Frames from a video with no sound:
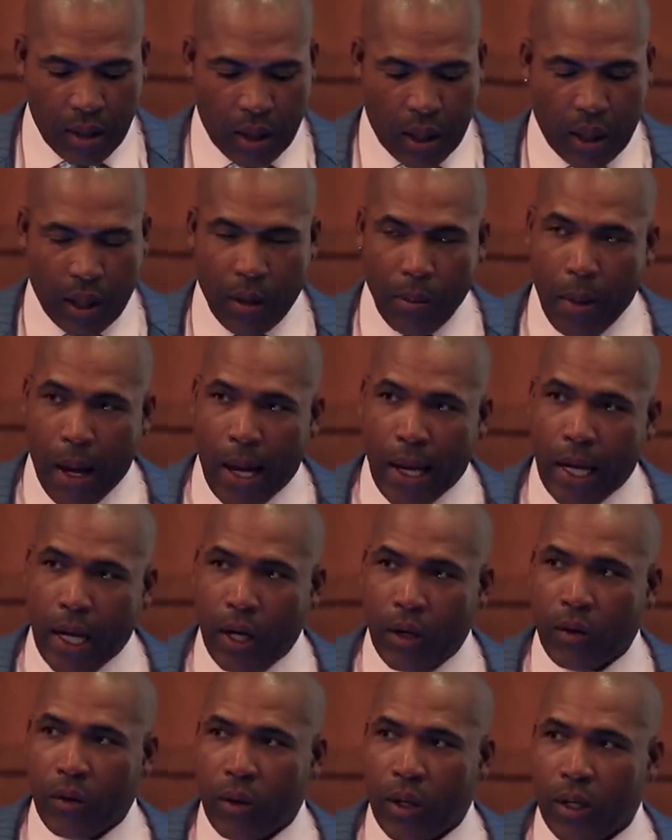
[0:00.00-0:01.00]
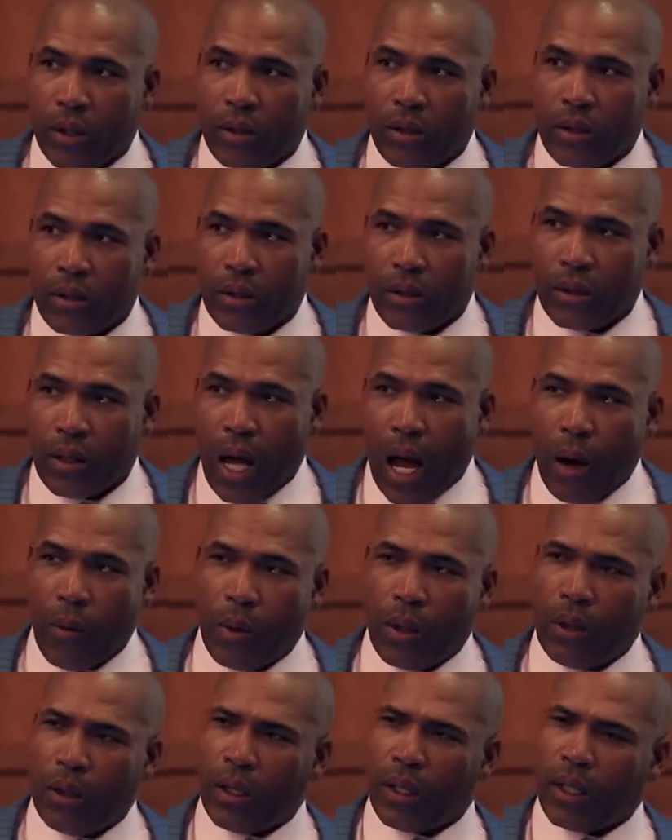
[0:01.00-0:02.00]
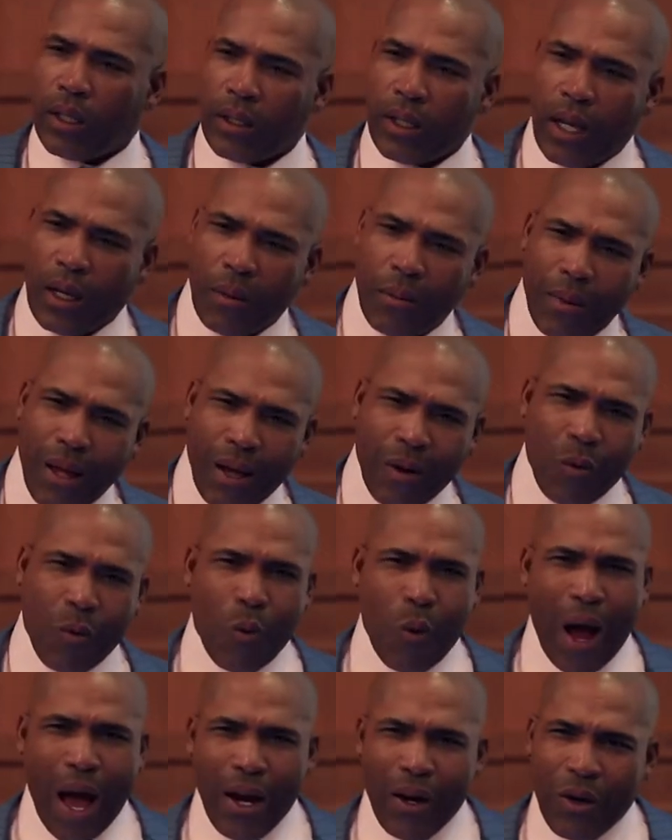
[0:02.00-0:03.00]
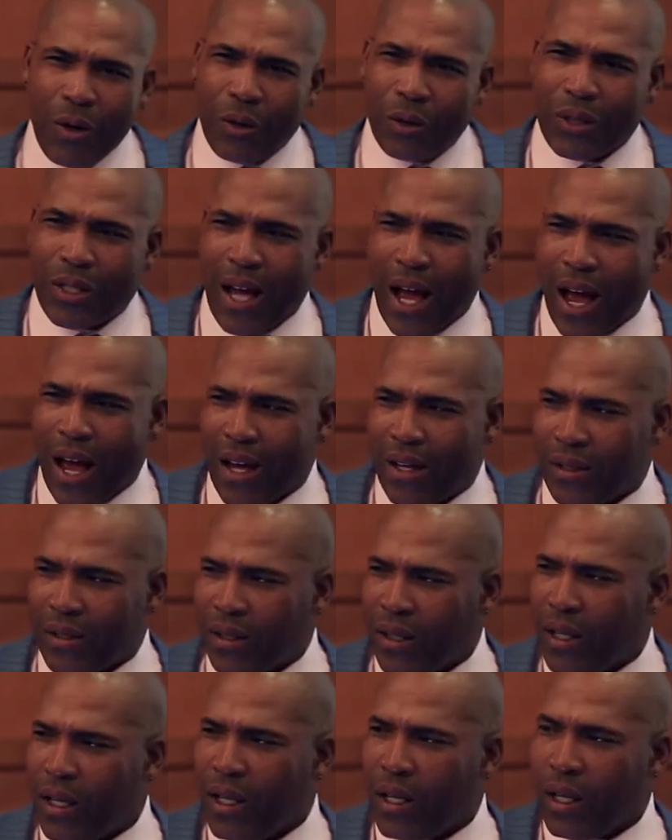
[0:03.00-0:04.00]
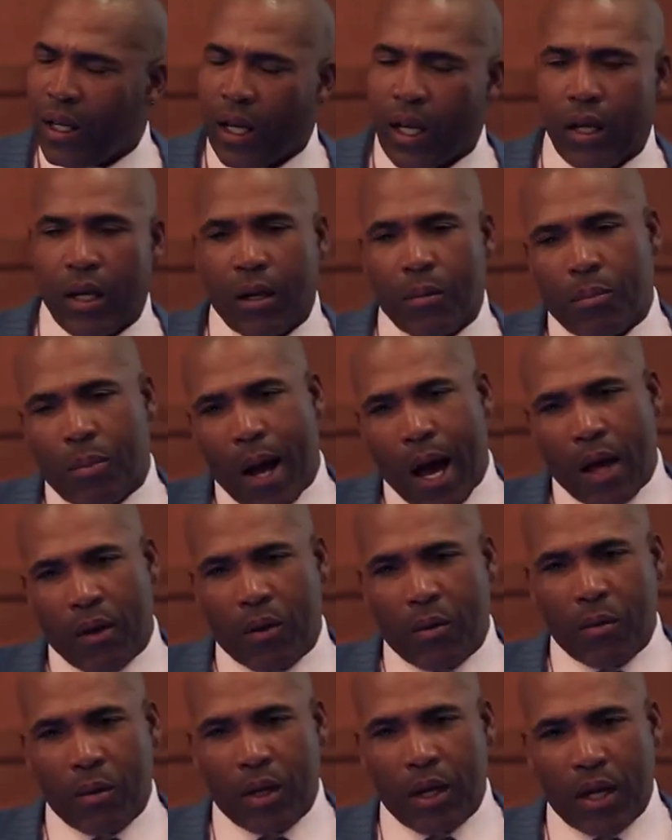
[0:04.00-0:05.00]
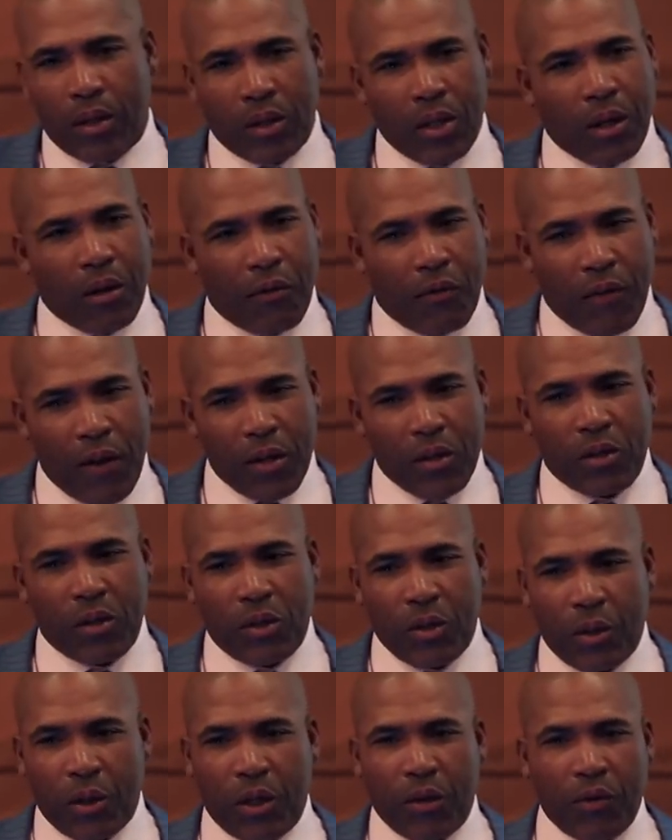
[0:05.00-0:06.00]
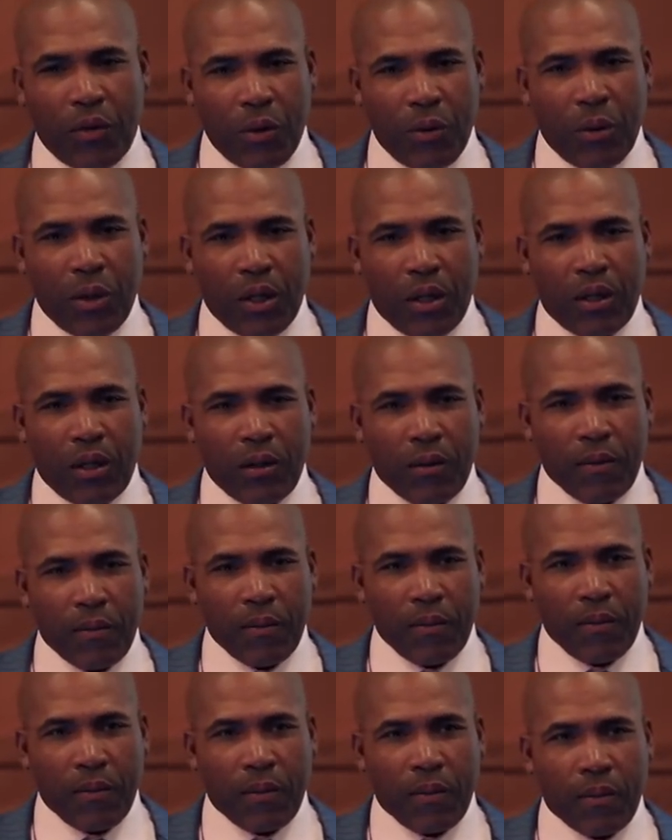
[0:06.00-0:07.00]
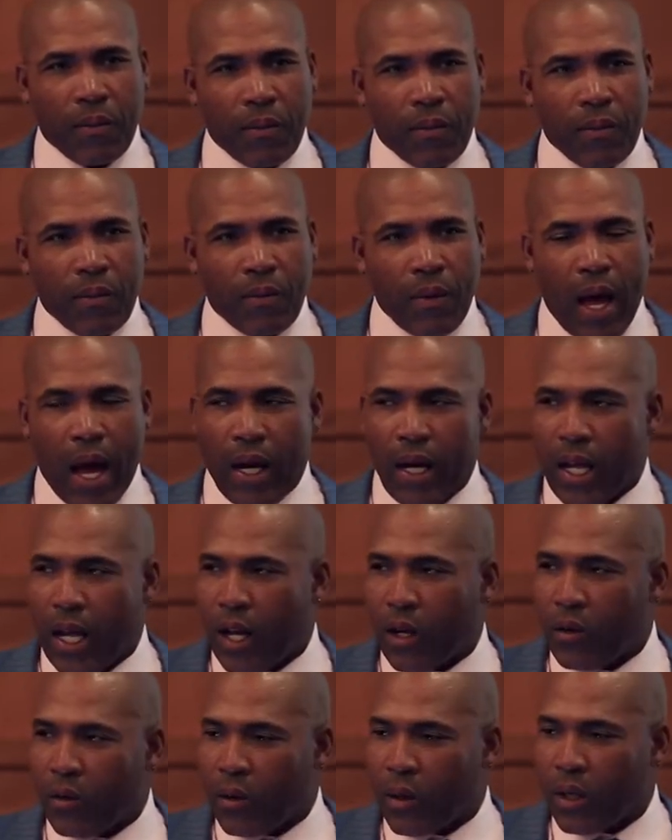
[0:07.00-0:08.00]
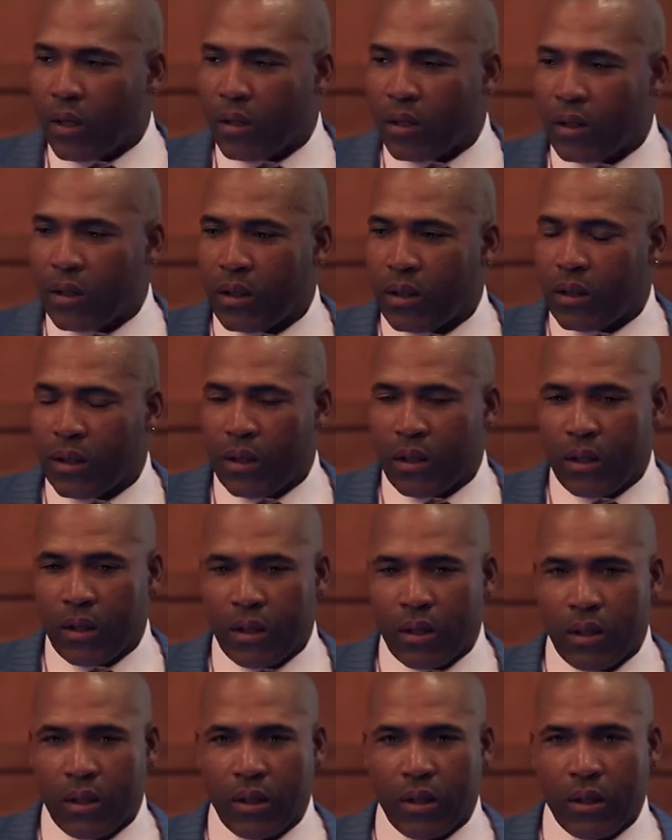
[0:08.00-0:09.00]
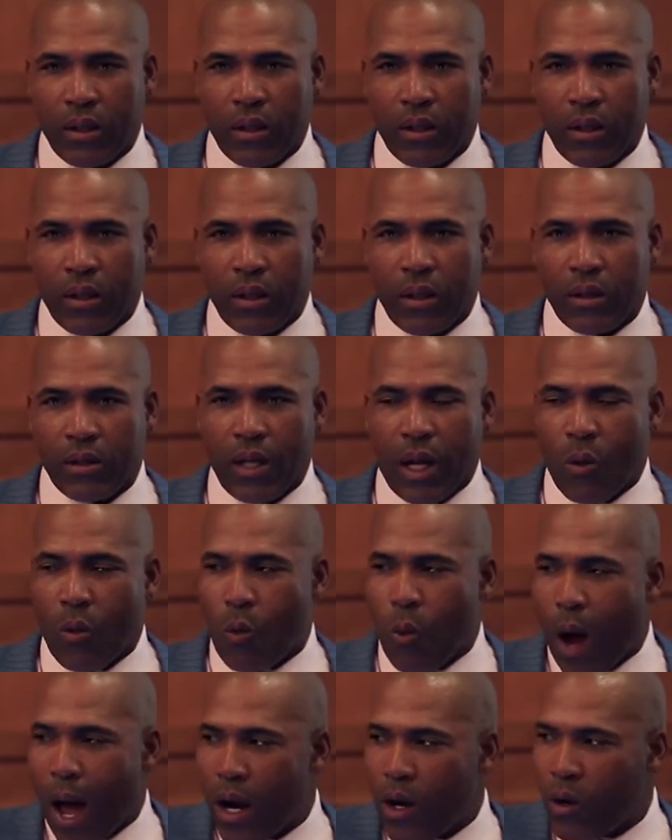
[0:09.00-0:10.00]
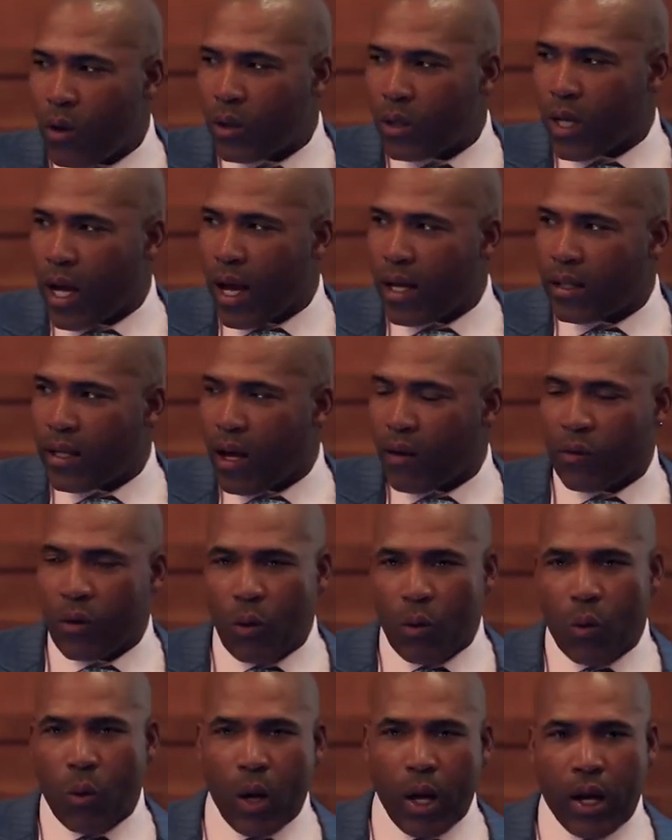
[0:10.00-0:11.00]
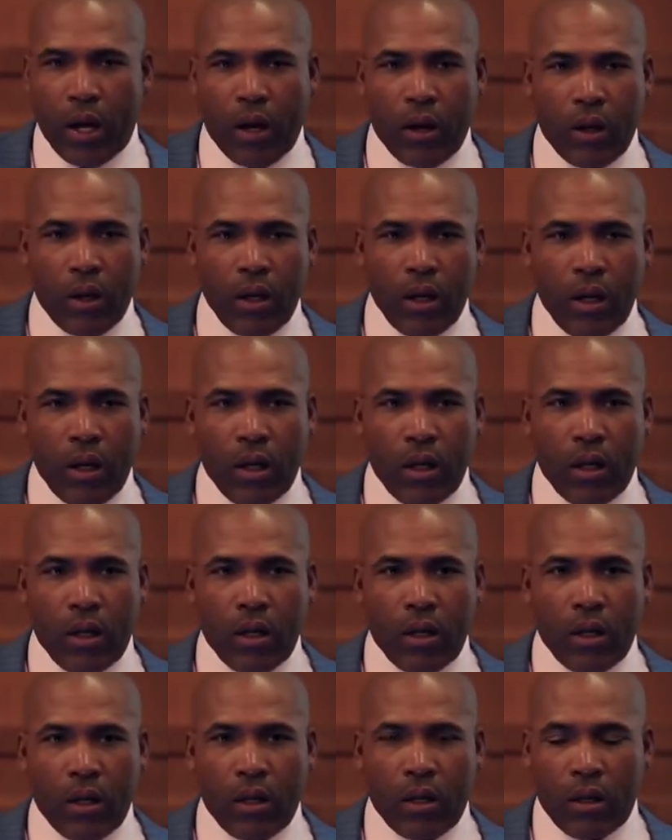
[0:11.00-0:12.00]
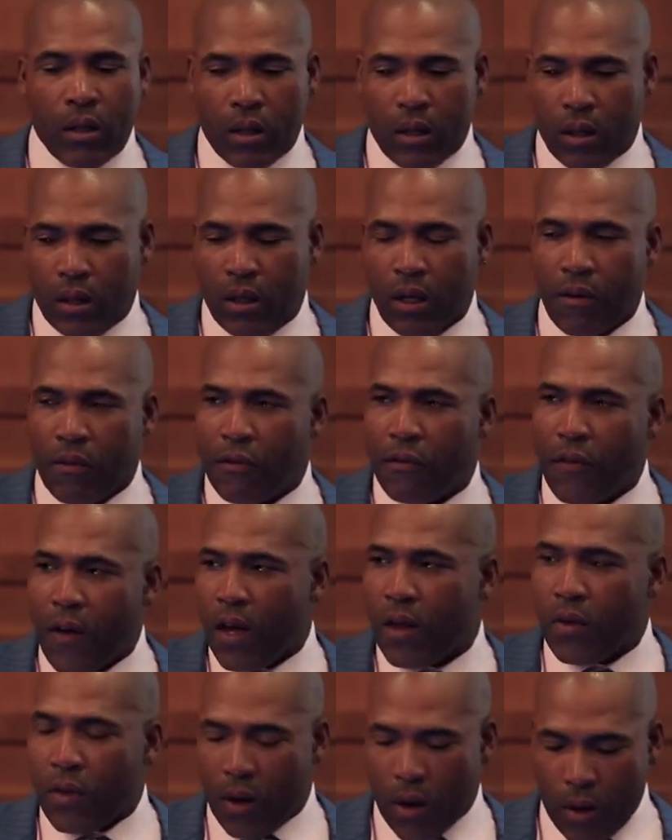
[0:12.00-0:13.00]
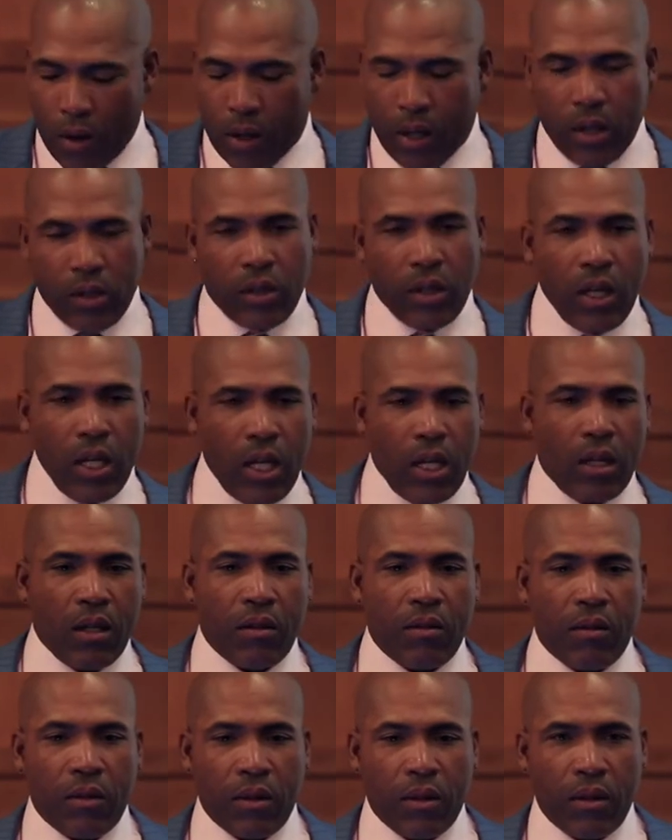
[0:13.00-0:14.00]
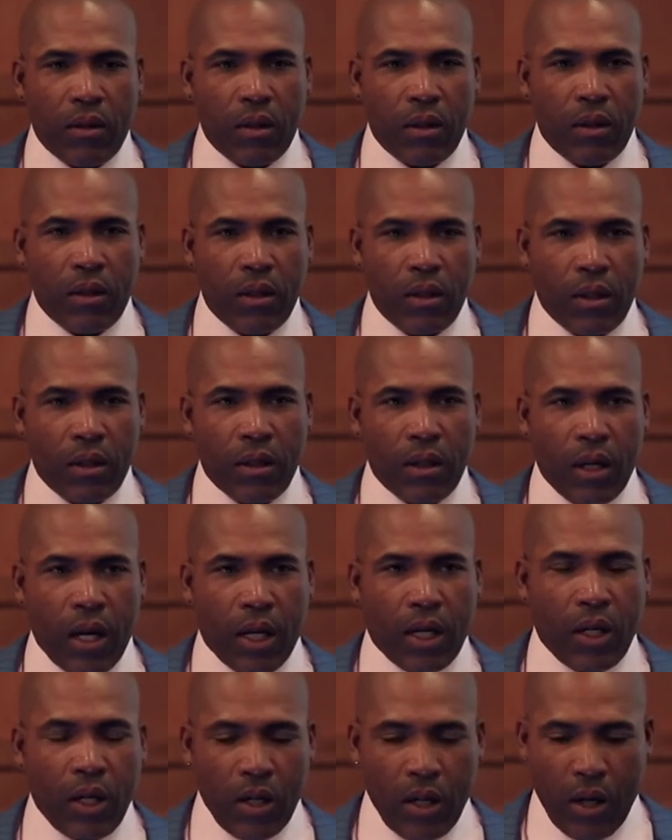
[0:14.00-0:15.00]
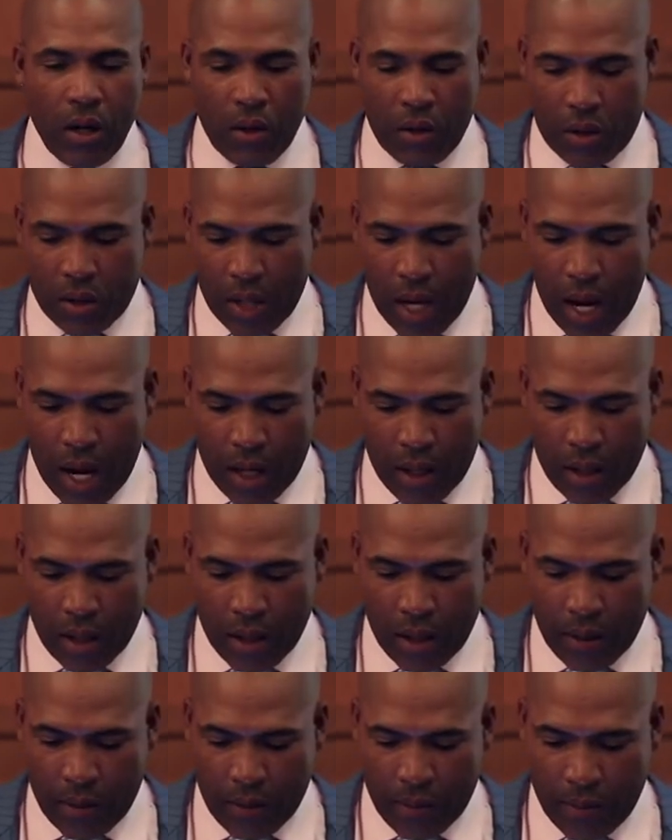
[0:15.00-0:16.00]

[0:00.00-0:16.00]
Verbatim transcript: And in my ignorance, I would look at that. I'm like, why do those guys, it, it bothered me. I took offense to it, if you will, out of ignorance. It's like, why do those guys have to wear their faith on their sleeve? I couldn't understand it.